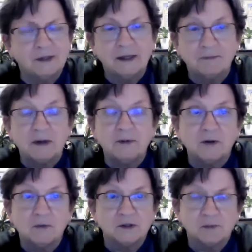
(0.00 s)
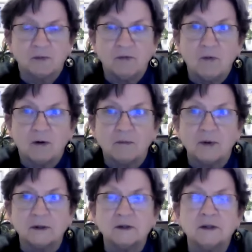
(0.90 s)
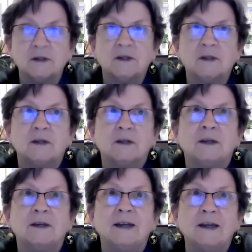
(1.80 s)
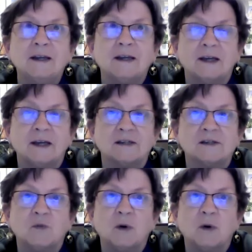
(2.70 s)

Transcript: And maybe it was before, but in any case,